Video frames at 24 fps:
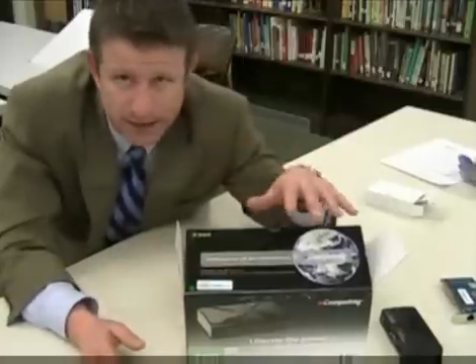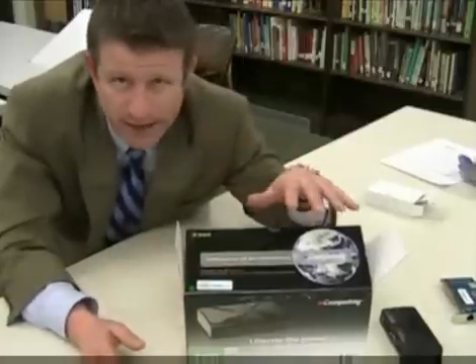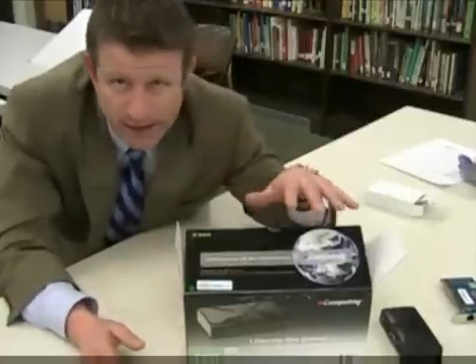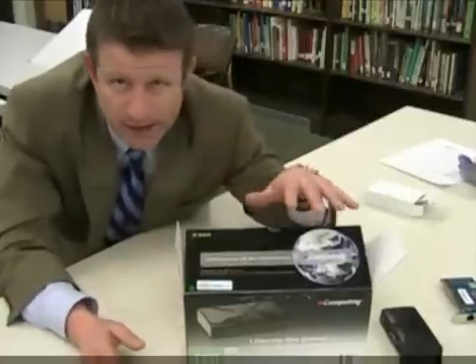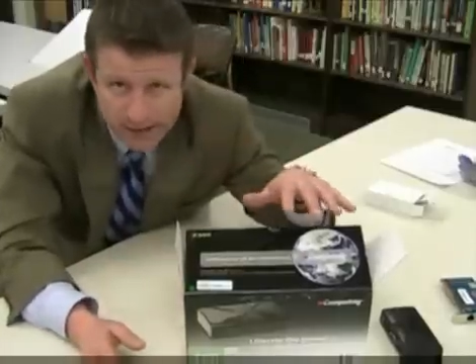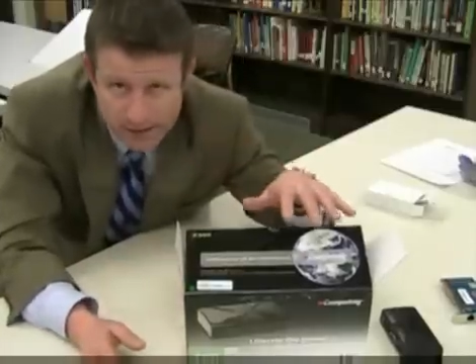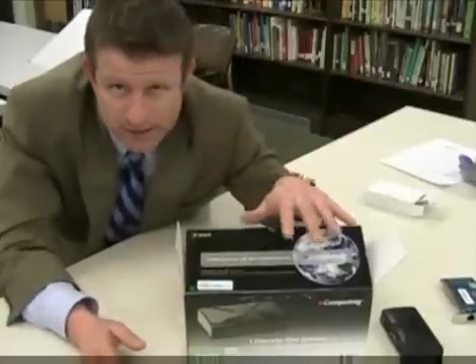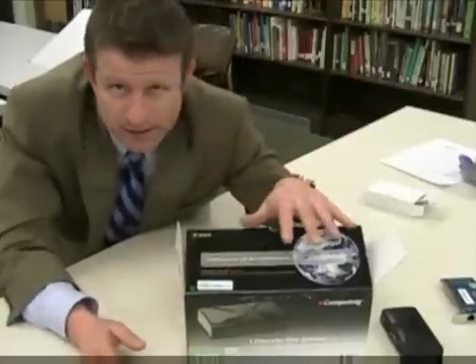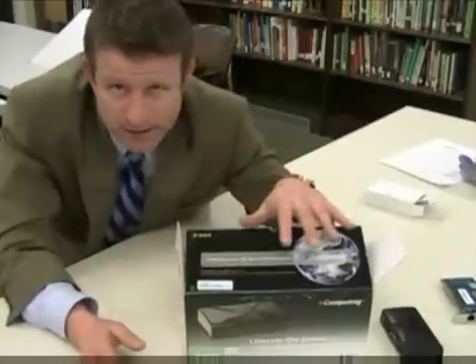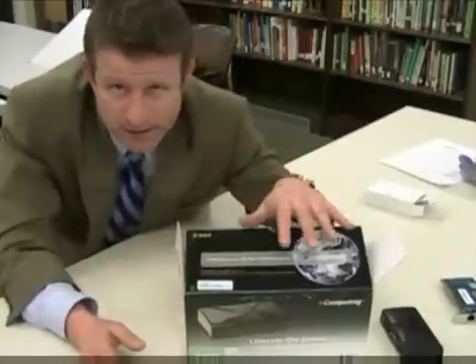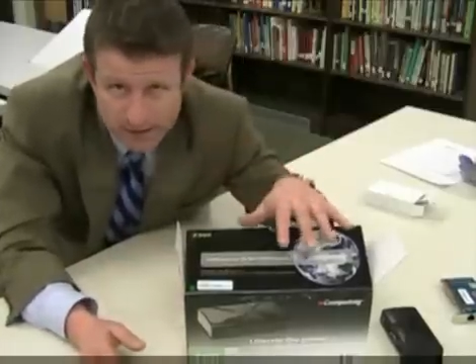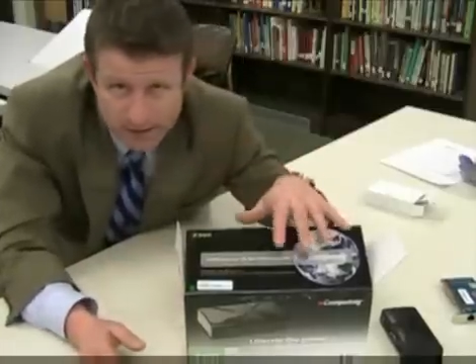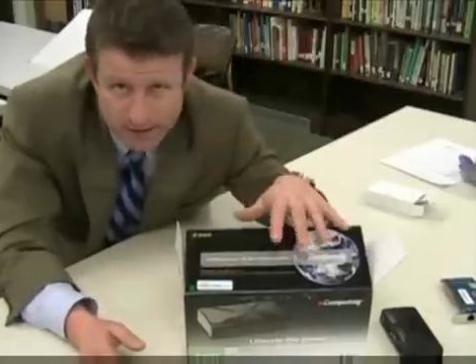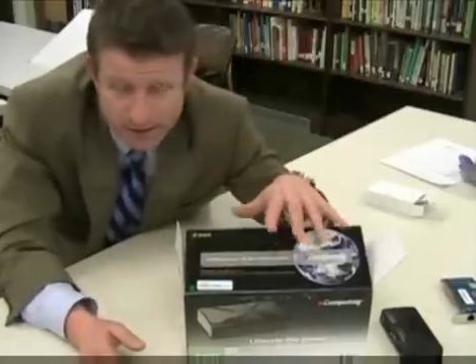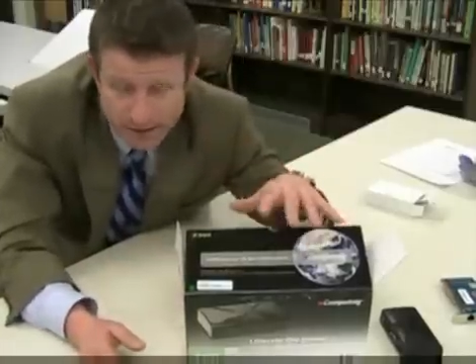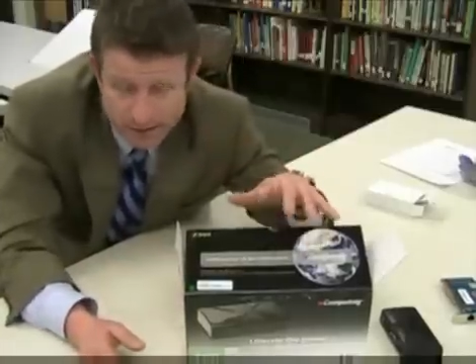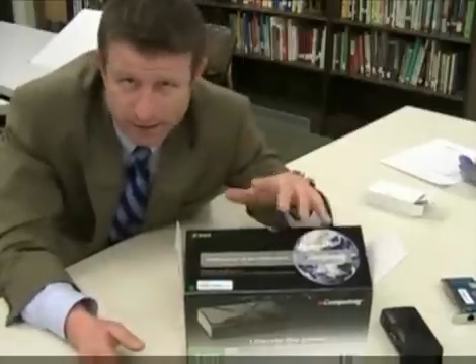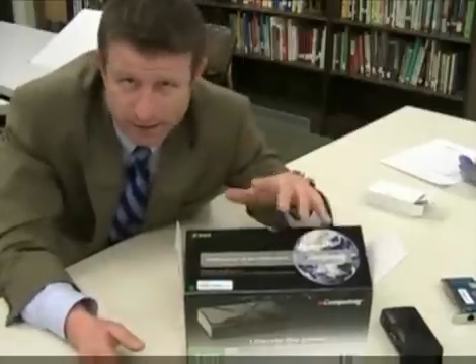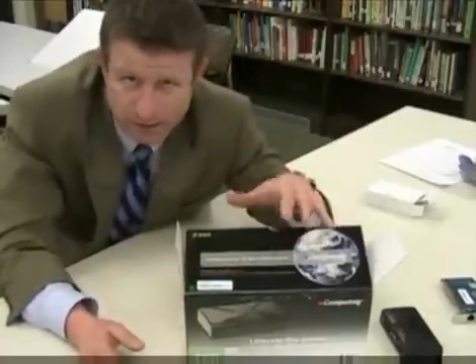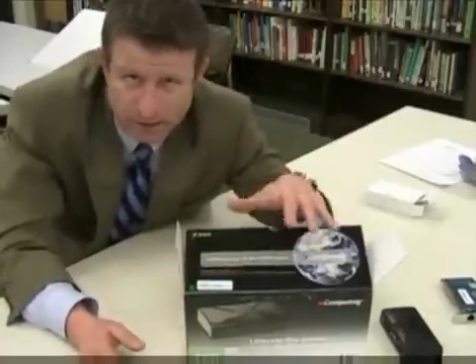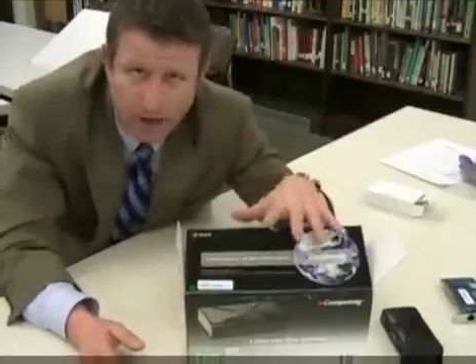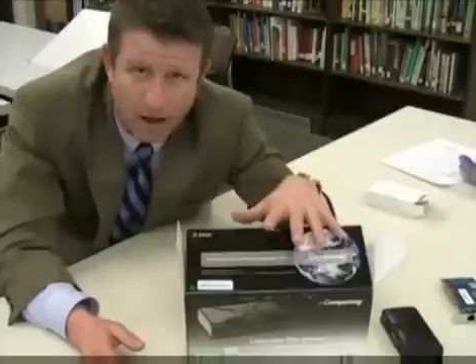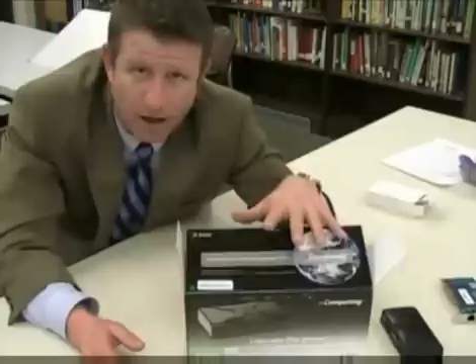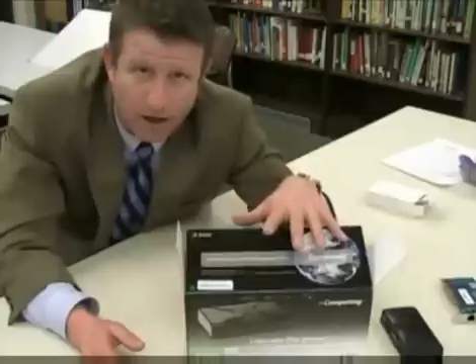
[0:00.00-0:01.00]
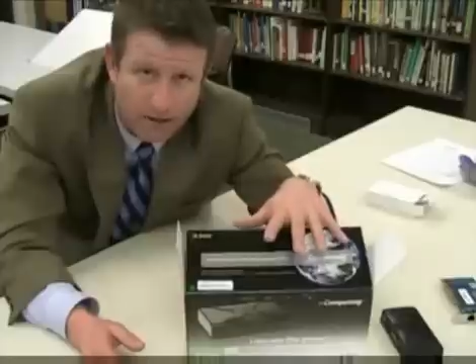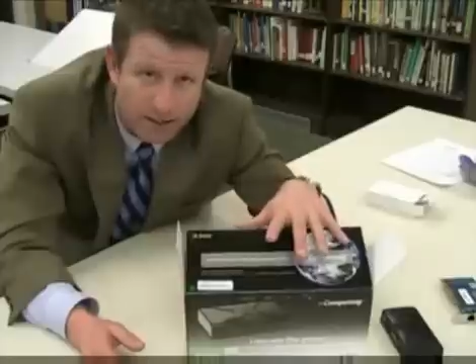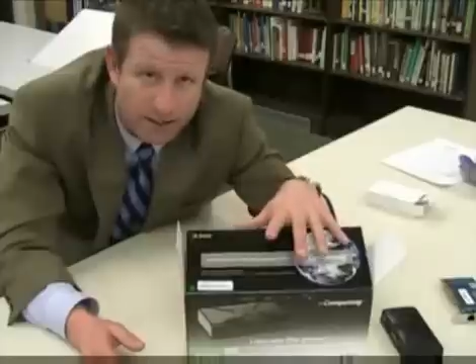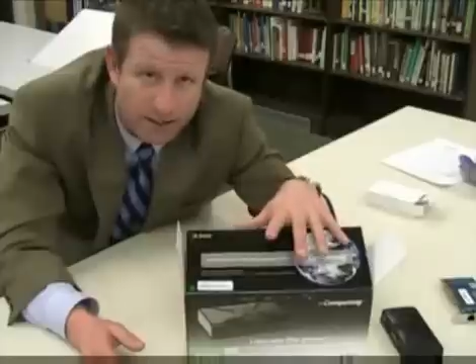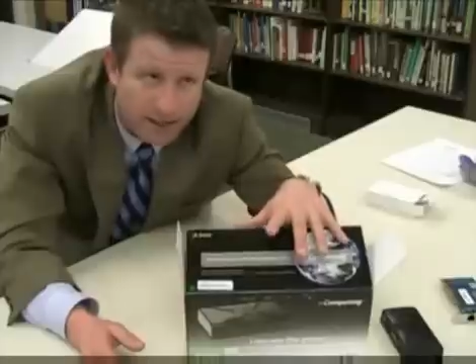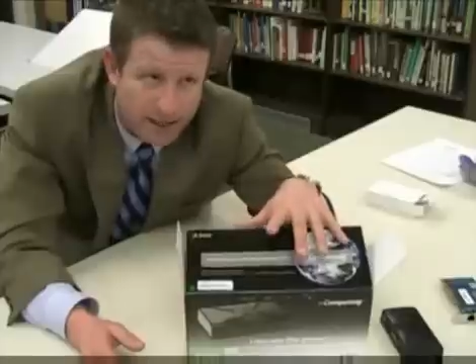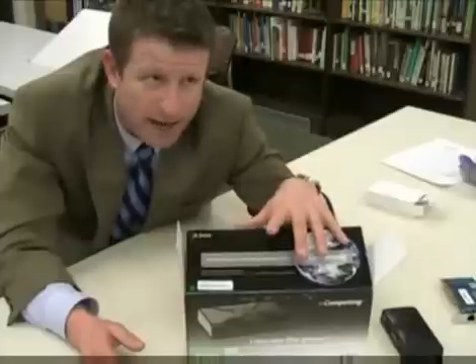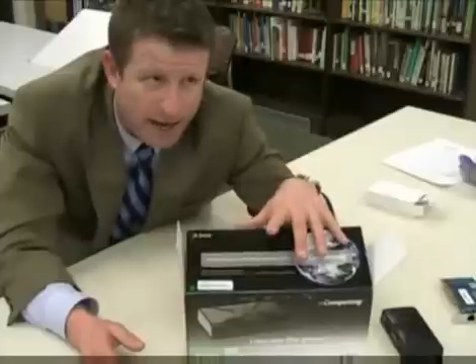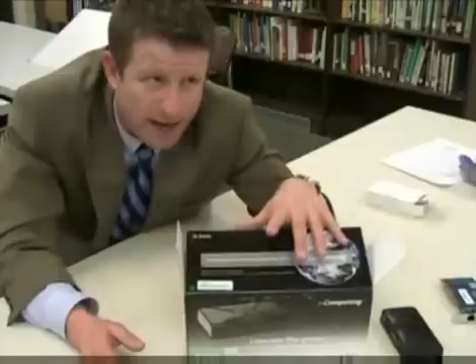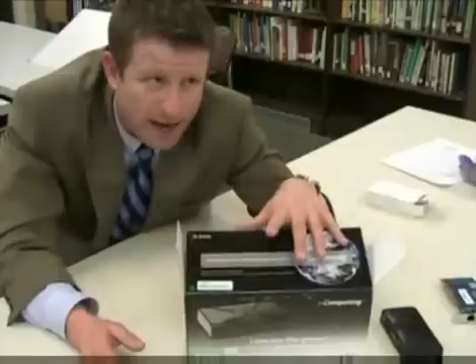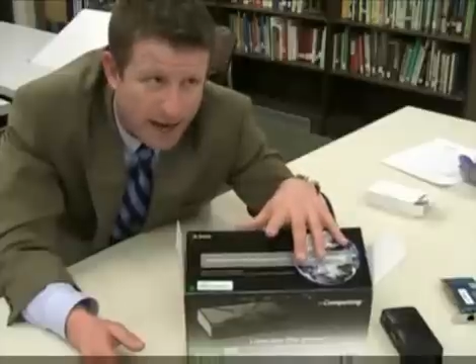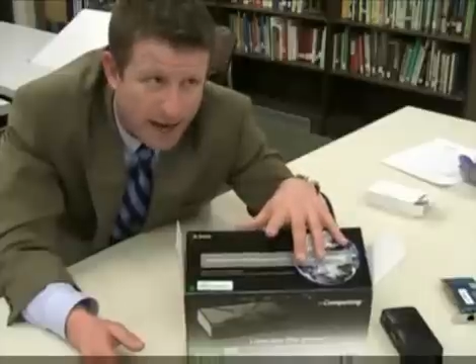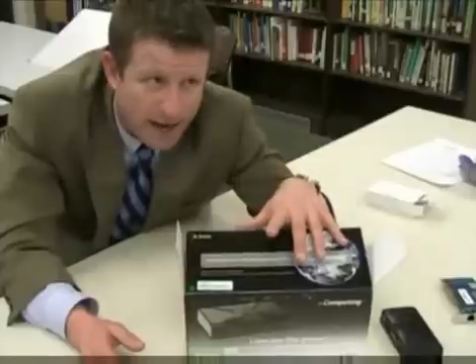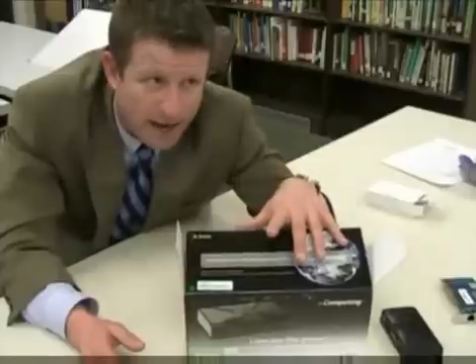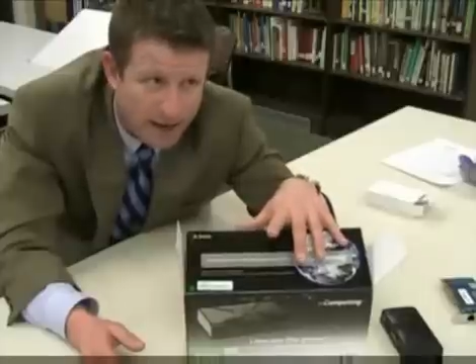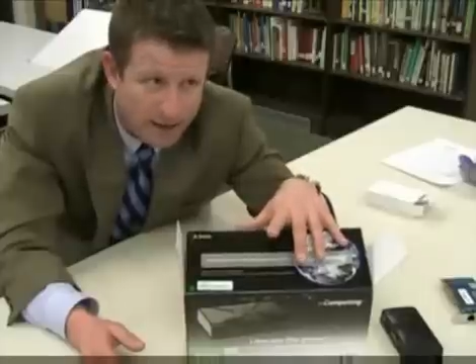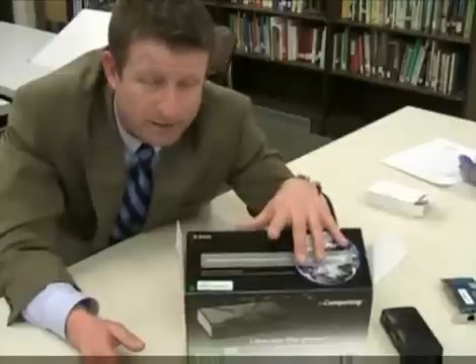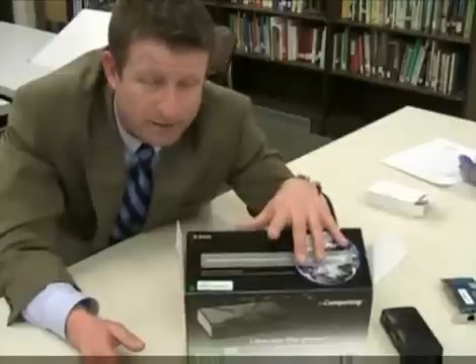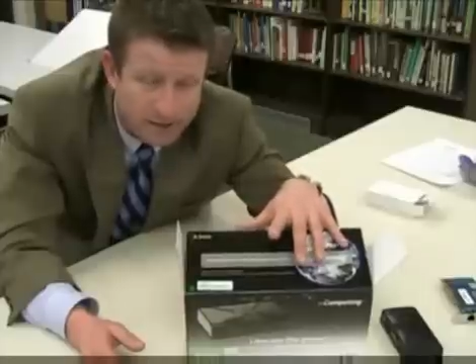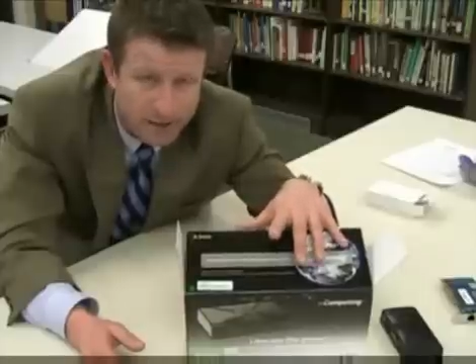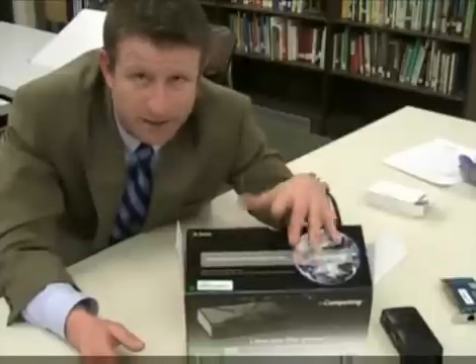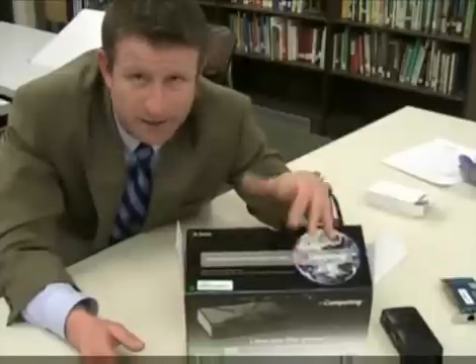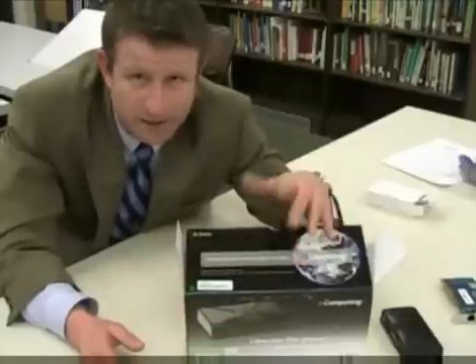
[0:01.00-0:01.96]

assets that you already have,